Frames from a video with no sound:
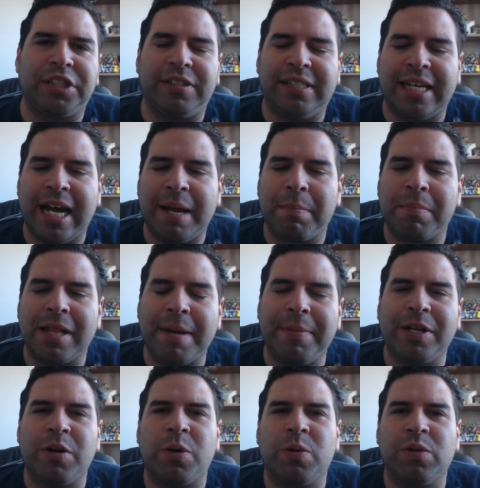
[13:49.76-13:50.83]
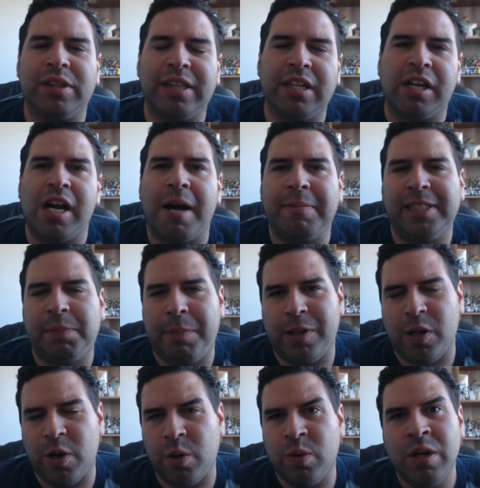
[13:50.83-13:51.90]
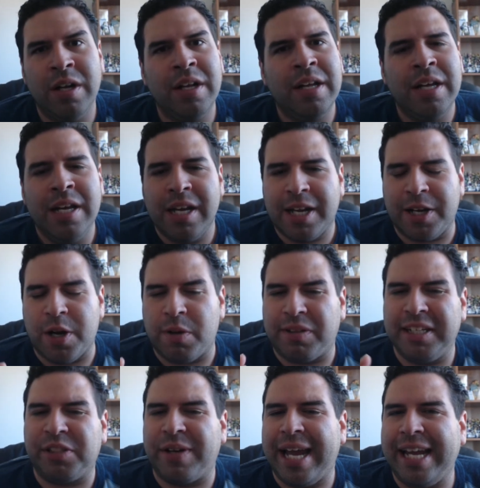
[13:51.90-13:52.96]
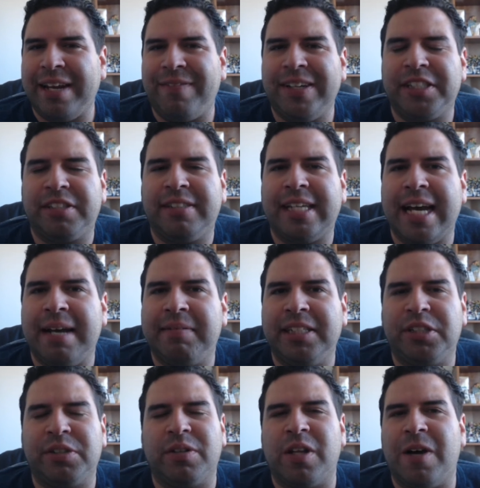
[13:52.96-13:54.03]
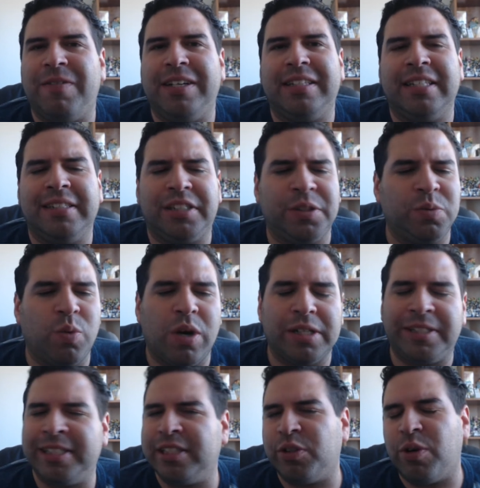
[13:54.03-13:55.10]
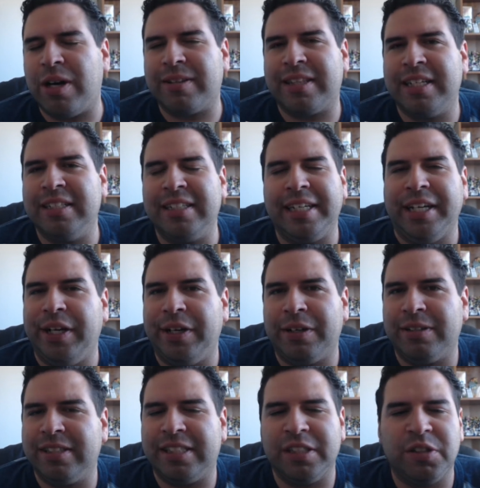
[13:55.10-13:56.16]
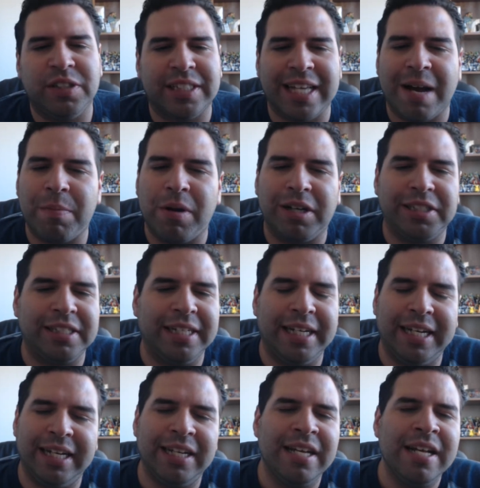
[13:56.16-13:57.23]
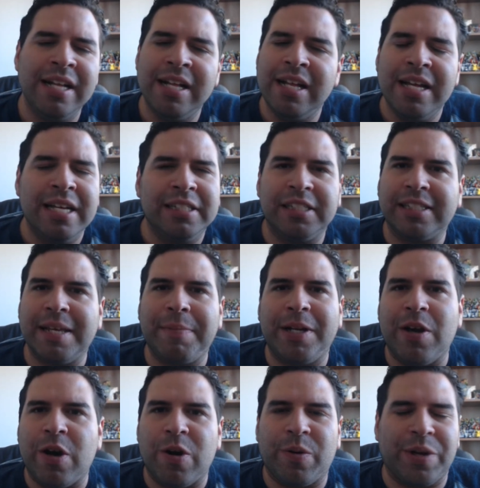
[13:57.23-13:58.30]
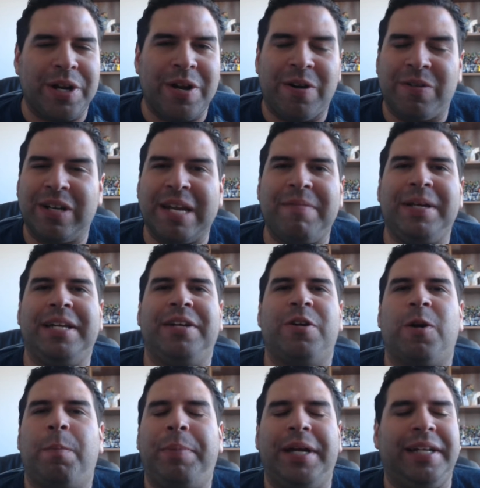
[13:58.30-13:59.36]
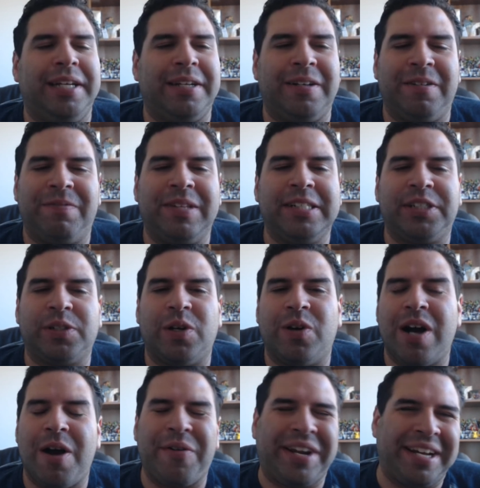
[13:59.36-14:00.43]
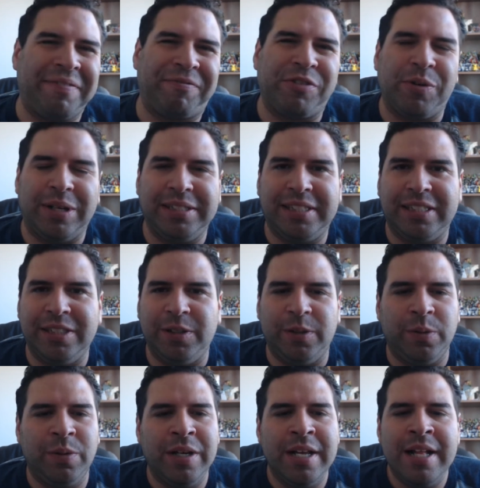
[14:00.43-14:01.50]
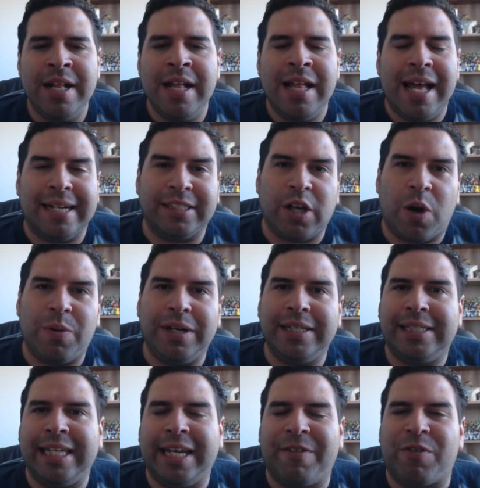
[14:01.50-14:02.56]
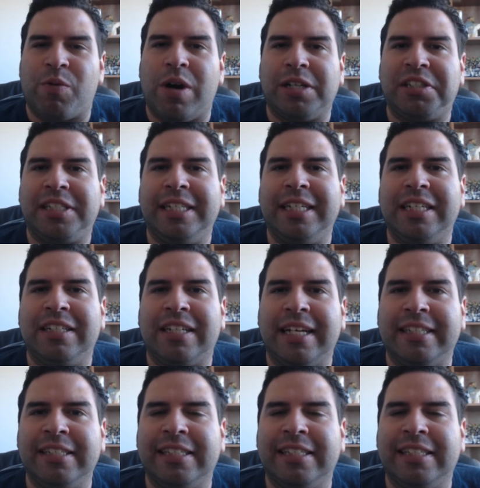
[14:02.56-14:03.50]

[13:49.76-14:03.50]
Time? Let me know in the comments below. Did you hate Adventure Time? Did you love it? Did you watch it throughout the years? Did you stop watching it? Just let me know. Give me your opinion of the show, how it influenced you. As always, thank you for watching. Like and